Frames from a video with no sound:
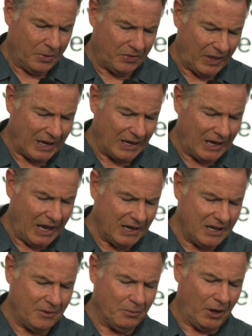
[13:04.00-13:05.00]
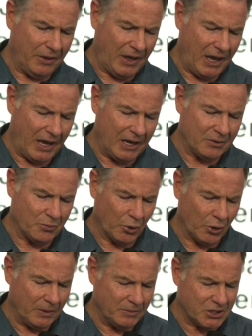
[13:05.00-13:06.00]
But they led him by the hand,
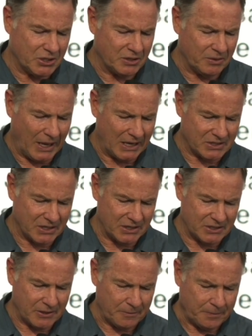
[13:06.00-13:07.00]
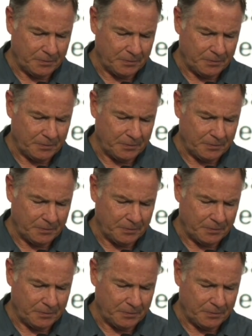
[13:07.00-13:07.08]
brought him to Damascus,